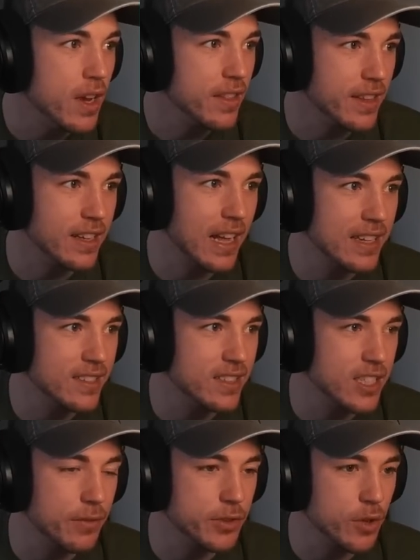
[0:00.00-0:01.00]
The glass
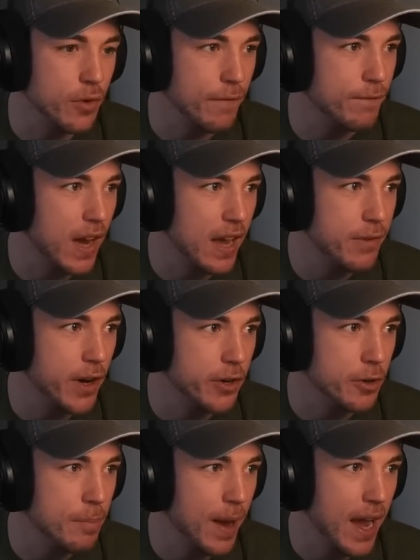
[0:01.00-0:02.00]
itself is over
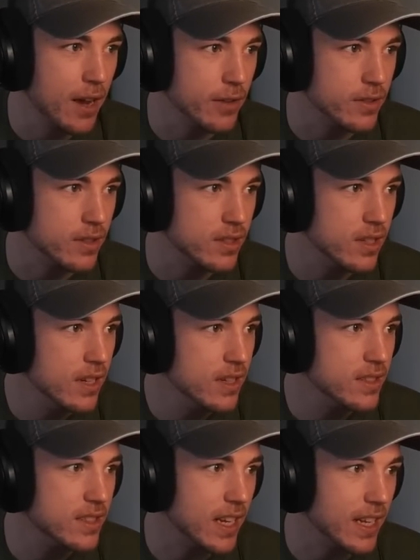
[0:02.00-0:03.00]
500 pounds.
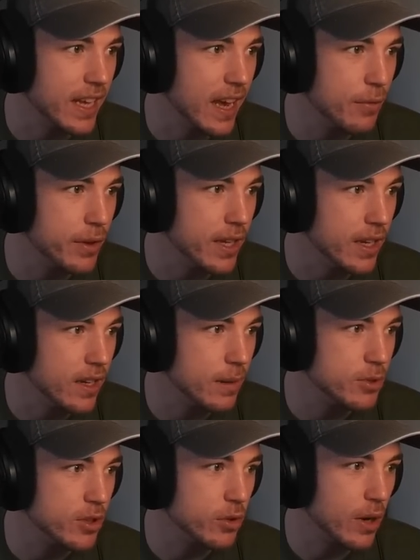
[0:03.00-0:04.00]
Selling everything
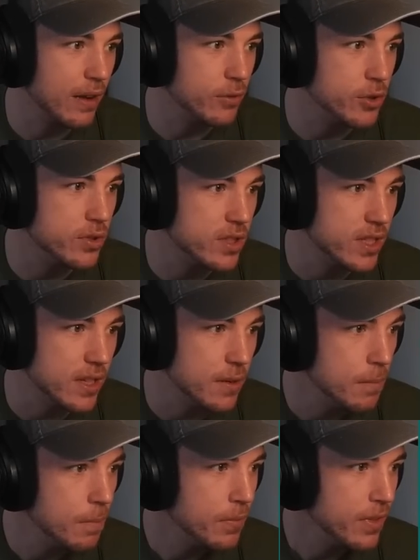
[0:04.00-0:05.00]
comes with the gravel you see.
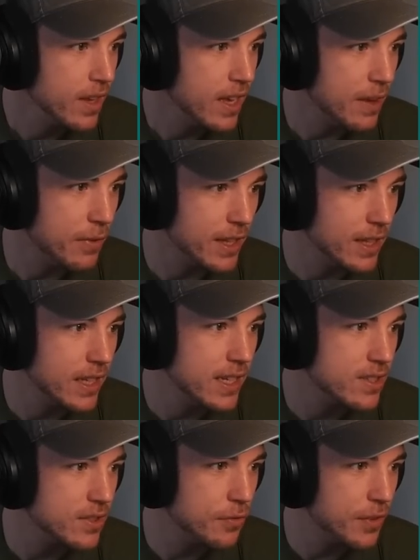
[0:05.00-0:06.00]
If at
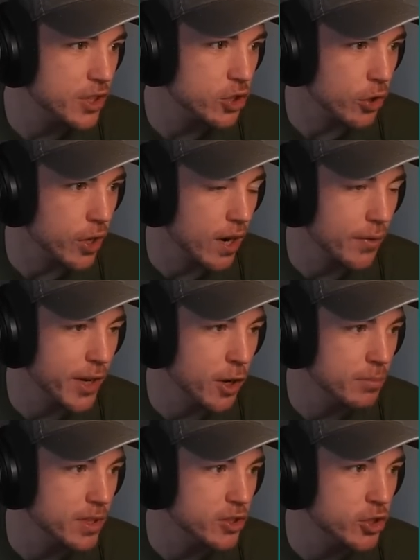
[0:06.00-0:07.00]
least fish are not
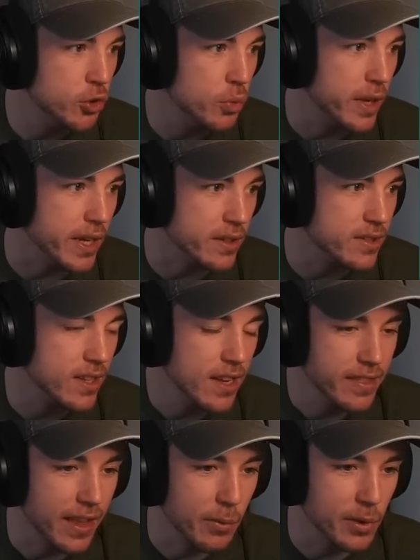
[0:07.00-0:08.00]
rehomed in 2 weeks,
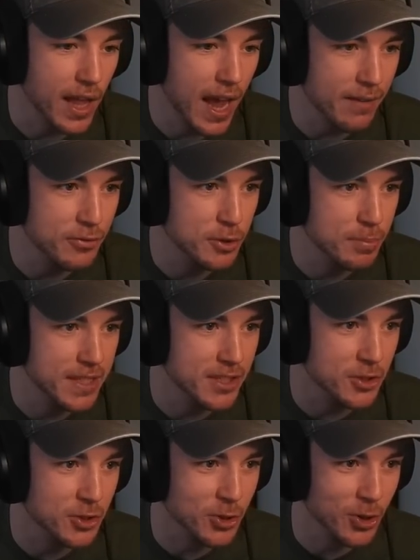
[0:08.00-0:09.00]
they will have to be
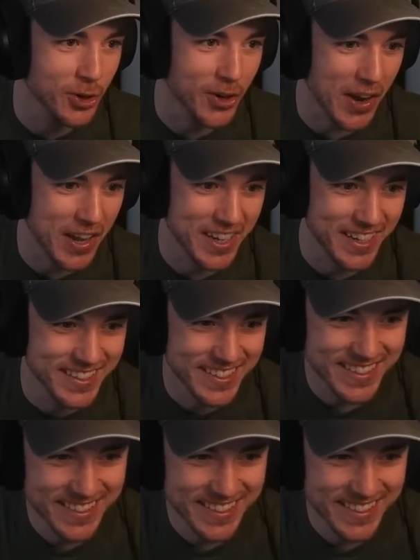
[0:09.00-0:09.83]
destroyed.